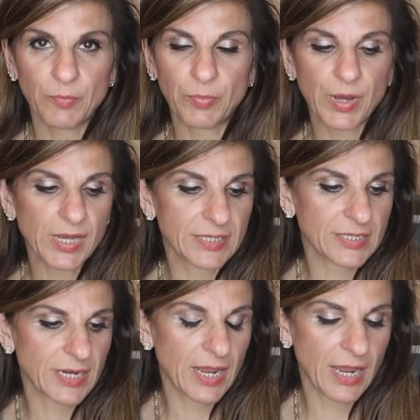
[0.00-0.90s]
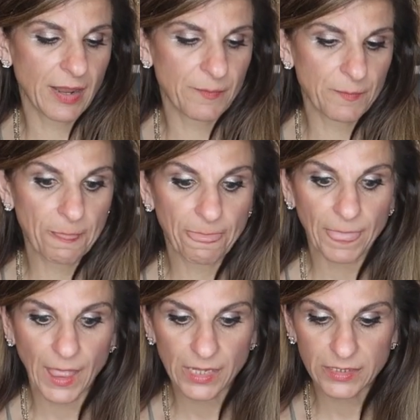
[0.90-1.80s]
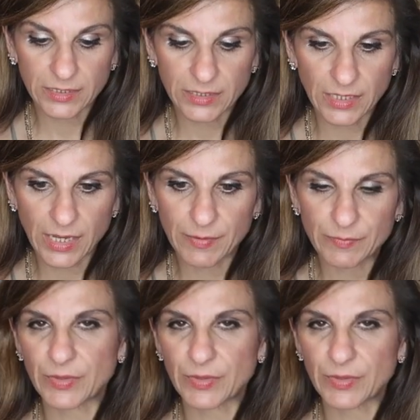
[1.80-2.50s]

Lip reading: But yeah,